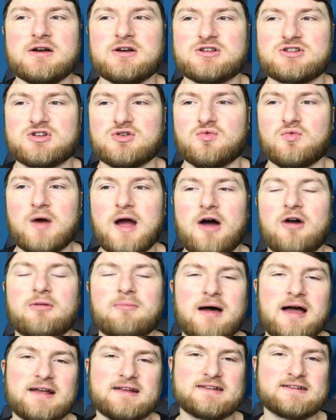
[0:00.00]
surround
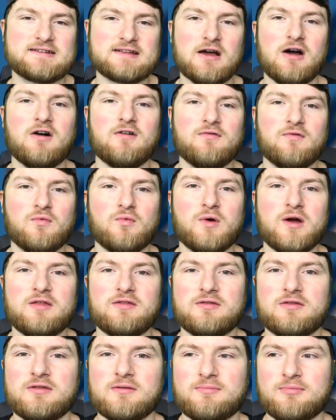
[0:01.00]
myself
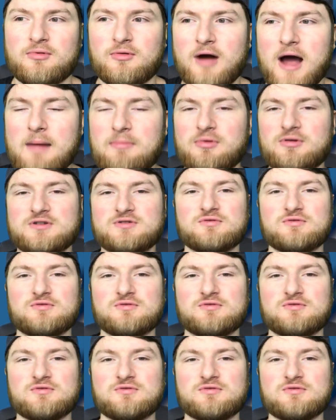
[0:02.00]
with the proper